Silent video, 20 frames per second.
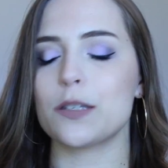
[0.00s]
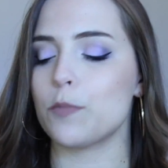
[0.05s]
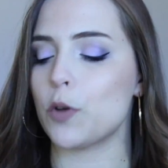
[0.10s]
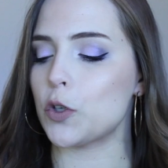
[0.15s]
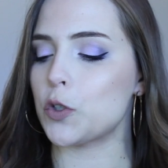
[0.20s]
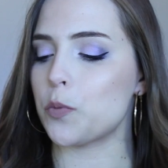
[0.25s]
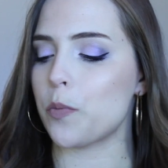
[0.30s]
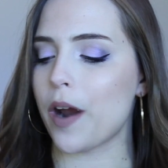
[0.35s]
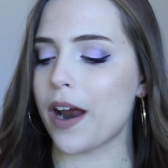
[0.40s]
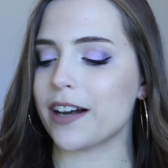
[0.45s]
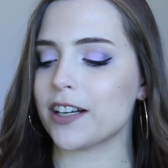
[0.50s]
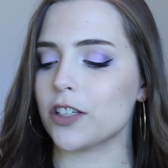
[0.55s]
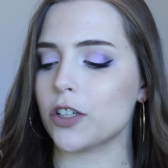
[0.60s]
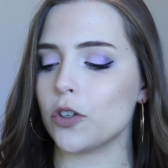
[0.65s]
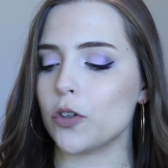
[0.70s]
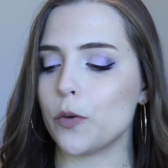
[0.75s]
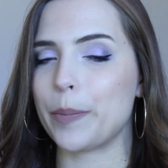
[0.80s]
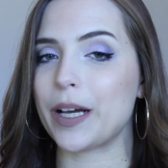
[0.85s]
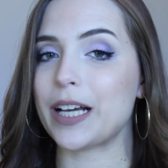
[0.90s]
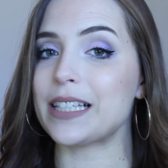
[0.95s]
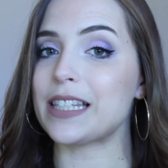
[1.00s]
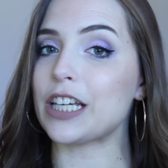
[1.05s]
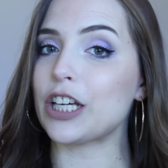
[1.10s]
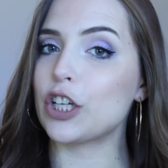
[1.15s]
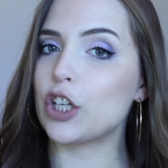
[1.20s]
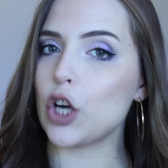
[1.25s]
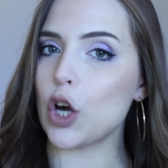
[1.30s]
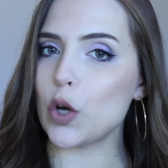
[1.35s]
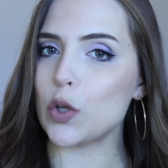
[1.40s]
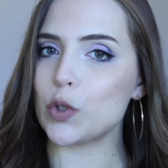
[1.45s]
most practical because
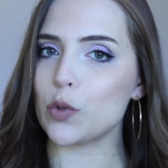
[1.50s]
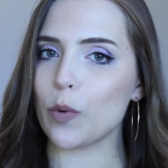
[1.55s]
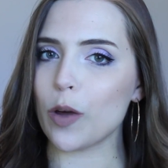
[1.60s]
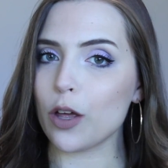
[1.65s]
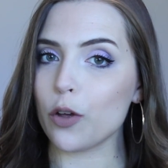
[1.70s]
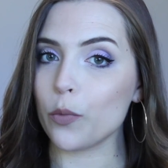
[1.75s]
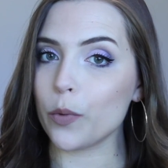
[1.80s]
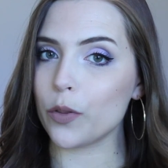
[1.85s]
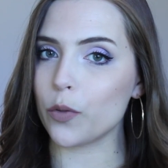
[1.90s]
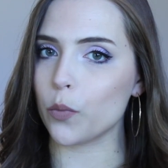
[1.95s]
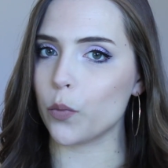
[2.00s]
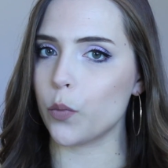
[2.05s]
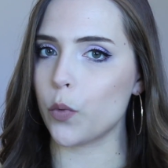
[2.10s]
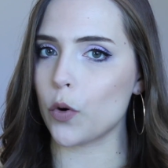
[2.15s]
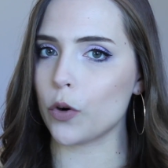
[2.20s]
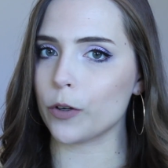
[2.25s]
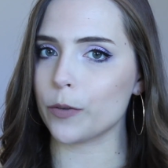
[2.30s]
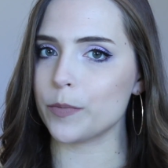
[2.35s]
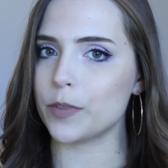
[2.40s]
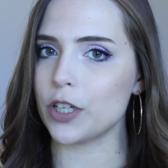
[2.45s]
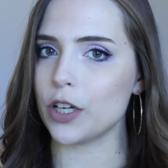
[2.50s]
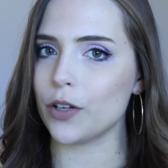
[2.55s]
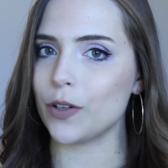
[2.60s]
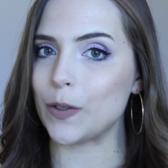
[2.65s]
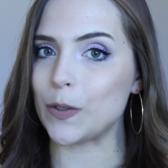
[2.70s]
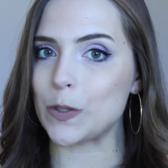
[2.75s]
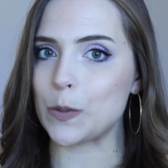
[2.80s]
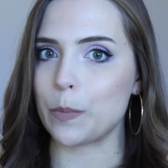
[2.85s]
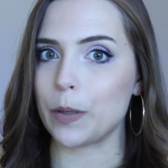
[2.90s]
it goes well with warm tones,